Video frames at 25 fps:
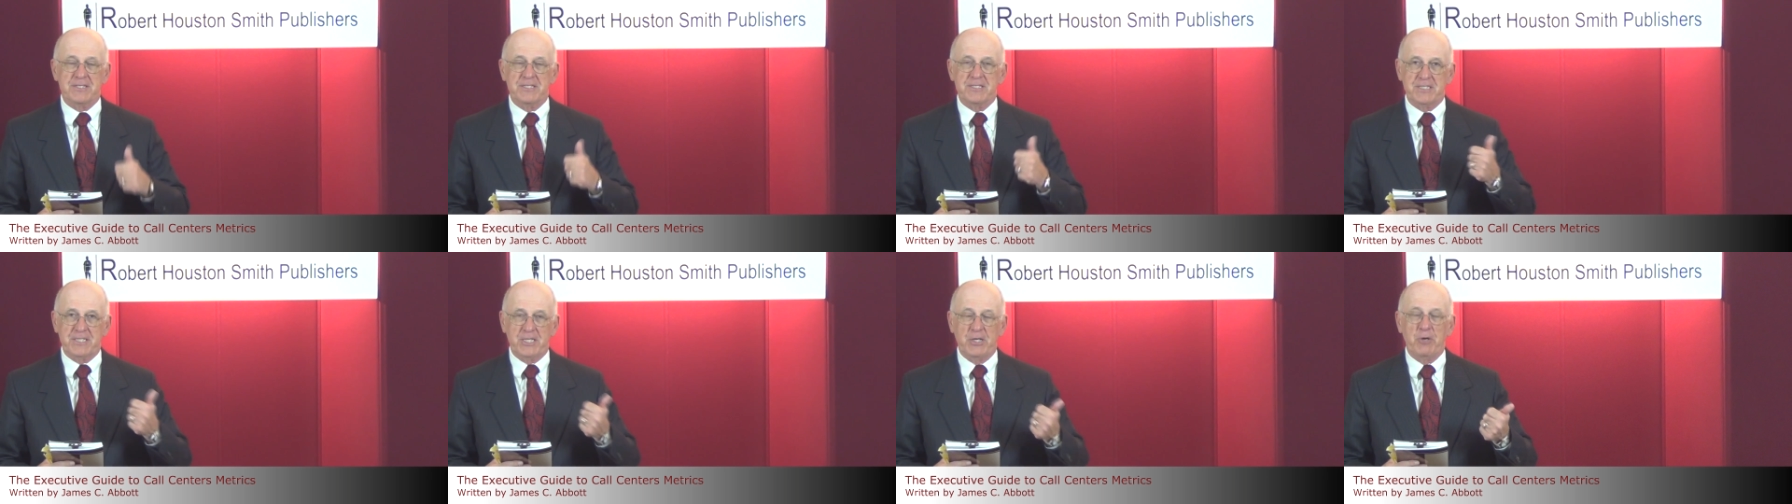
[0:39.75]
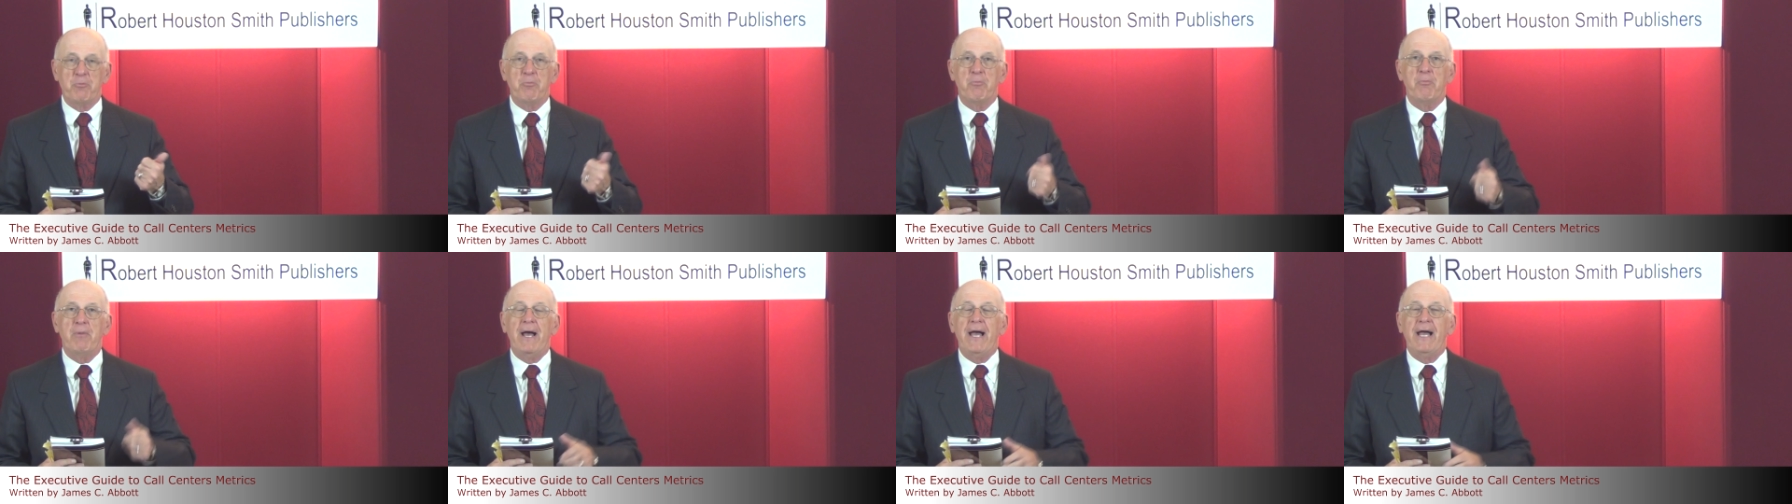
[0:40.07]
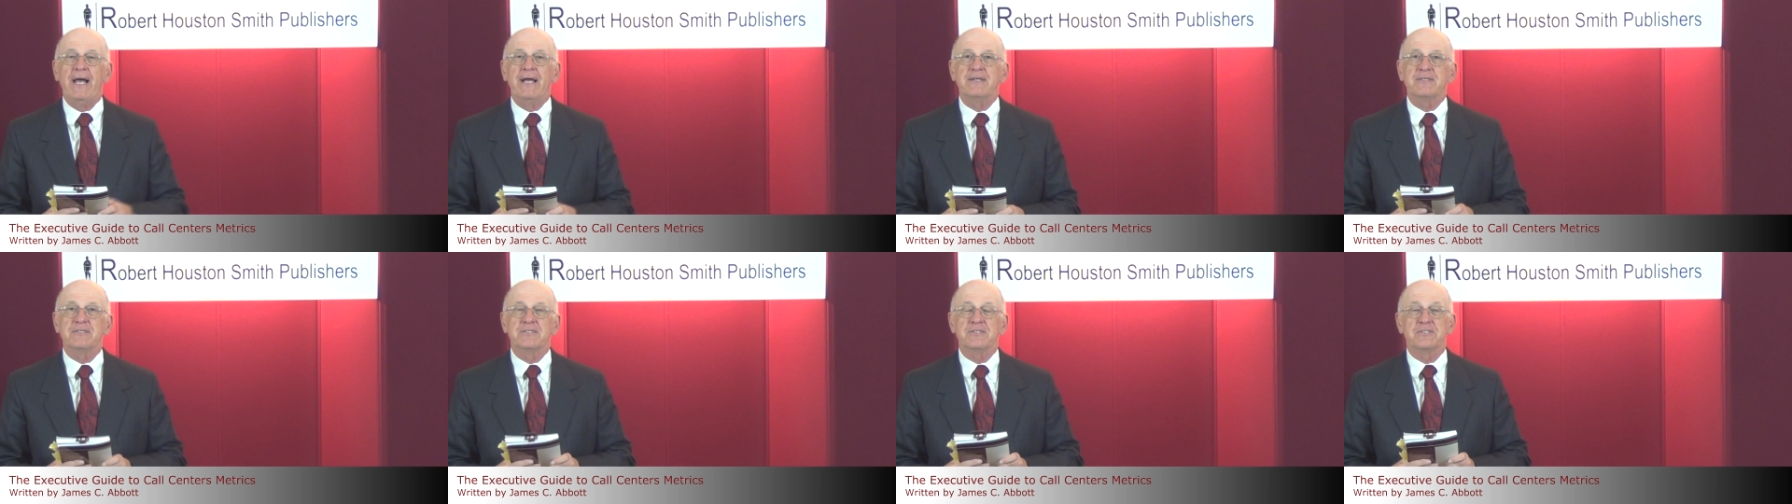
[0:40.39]
Let's go
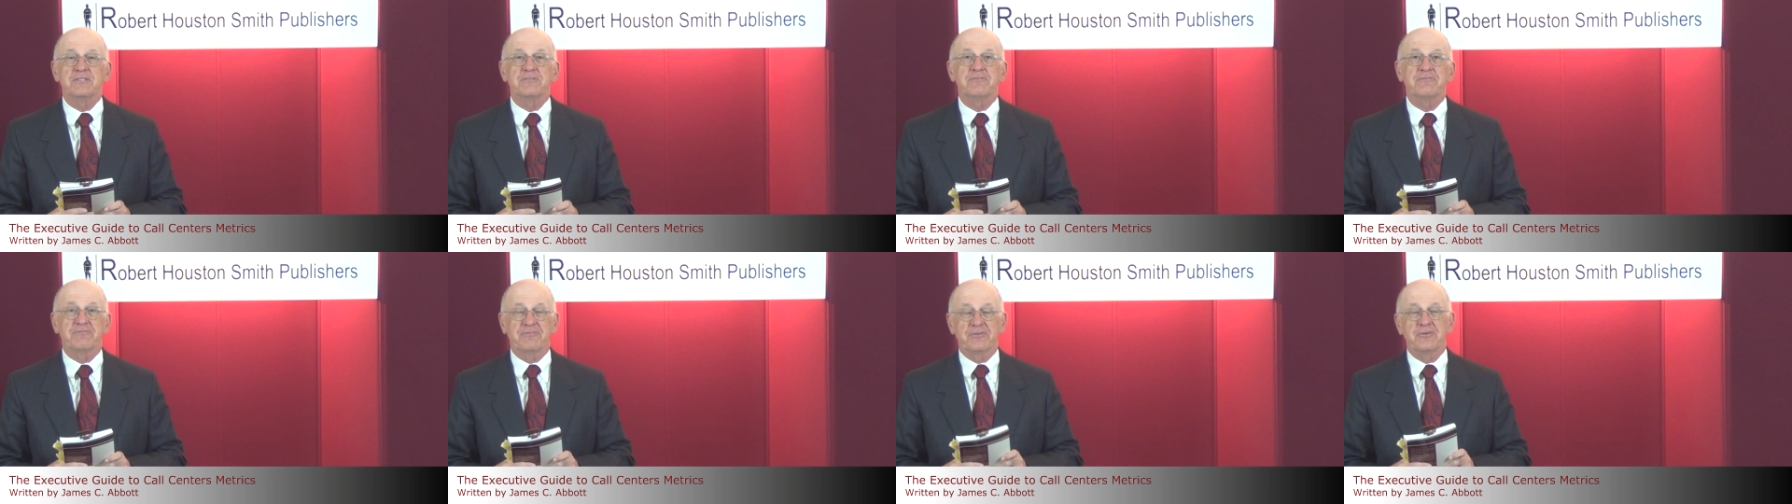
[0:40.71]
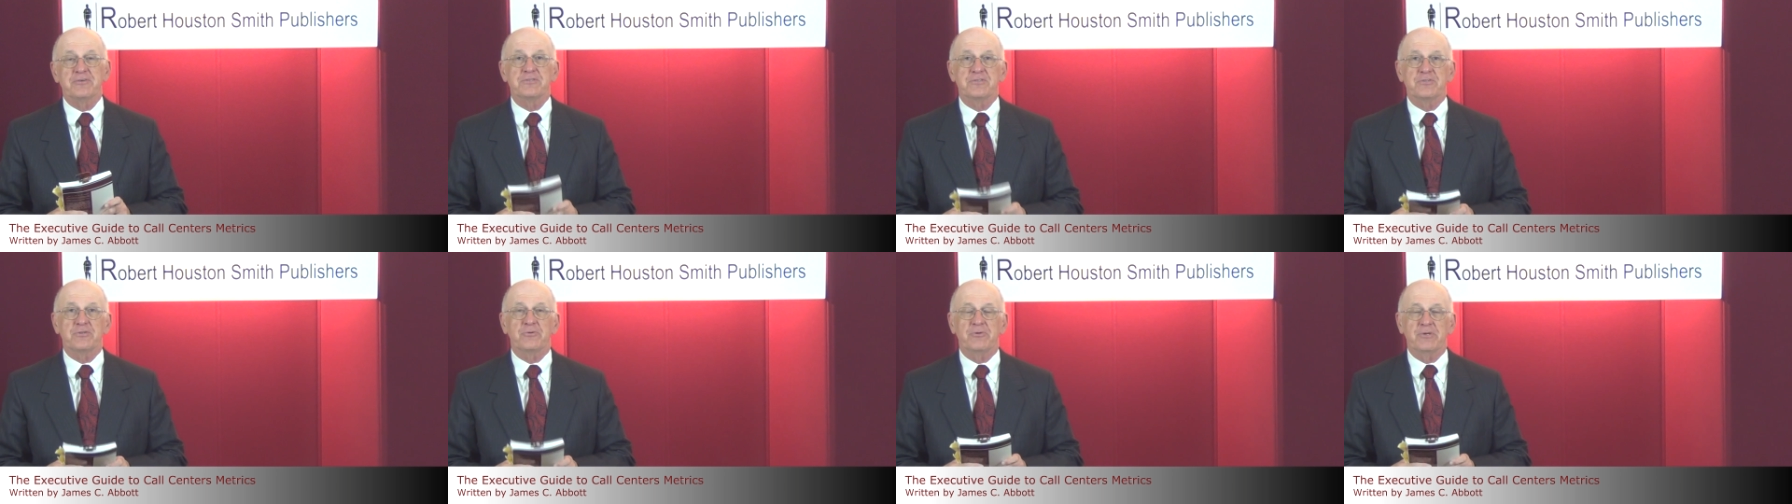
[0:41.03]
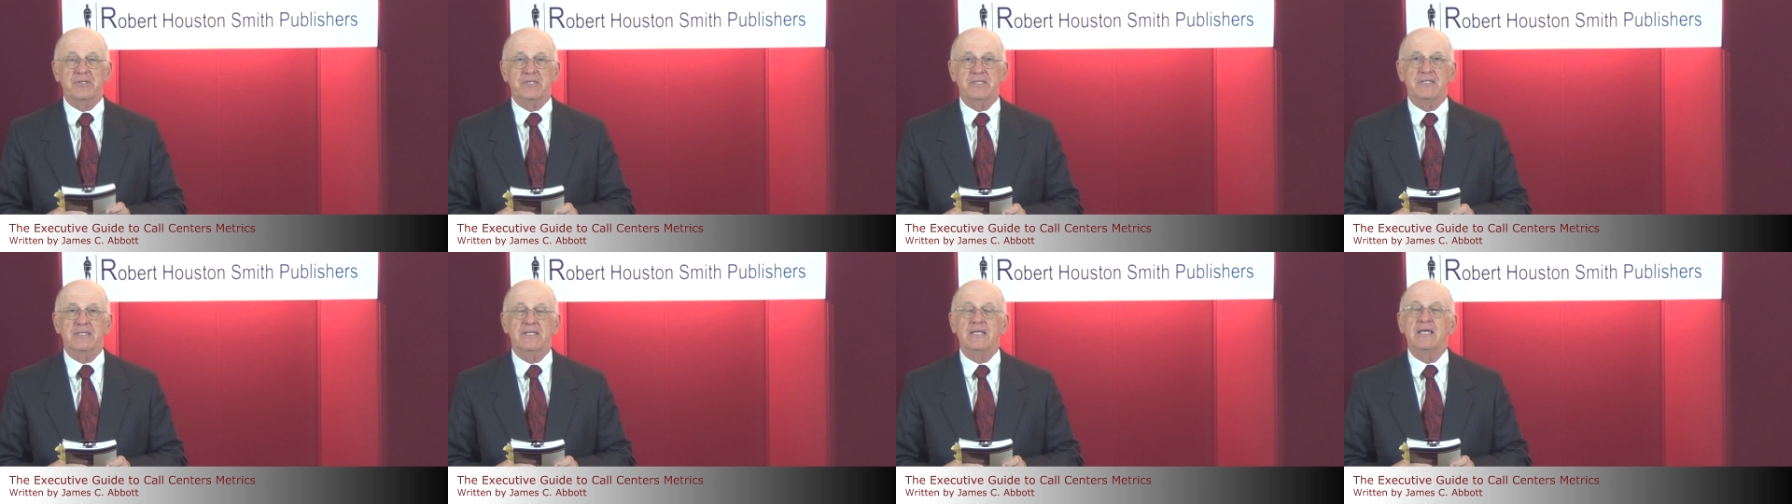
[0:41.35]
back to the first
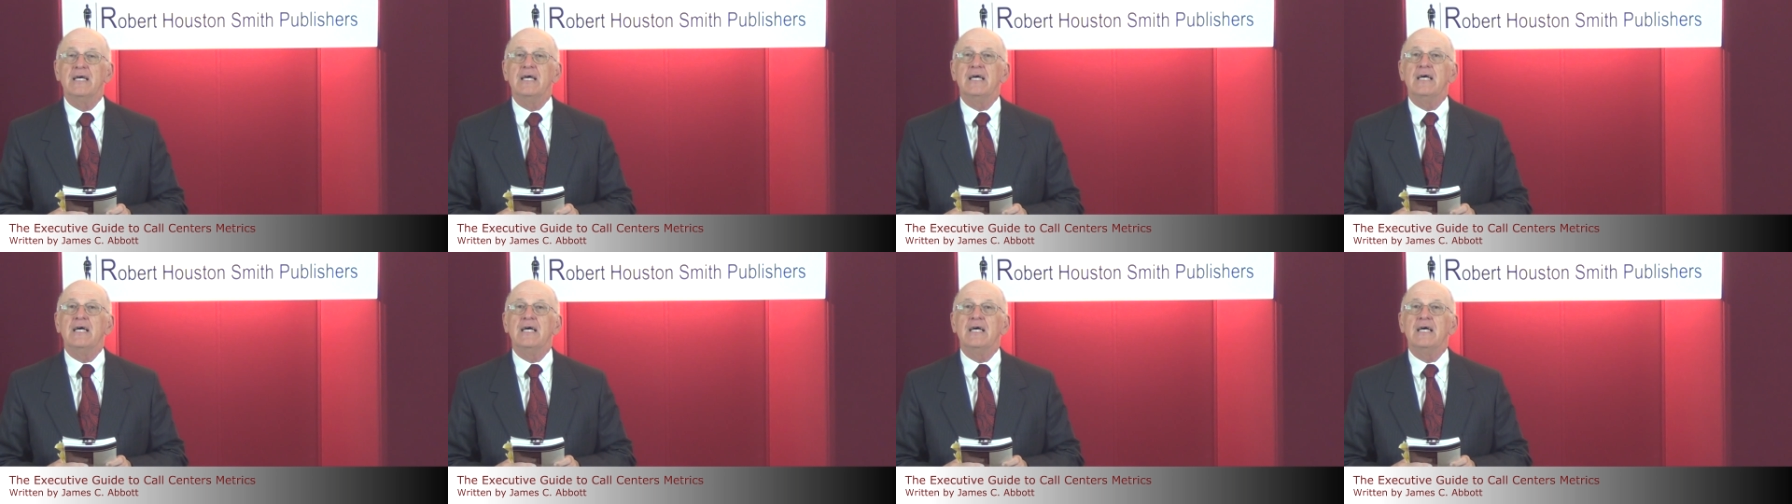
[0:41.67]
thread.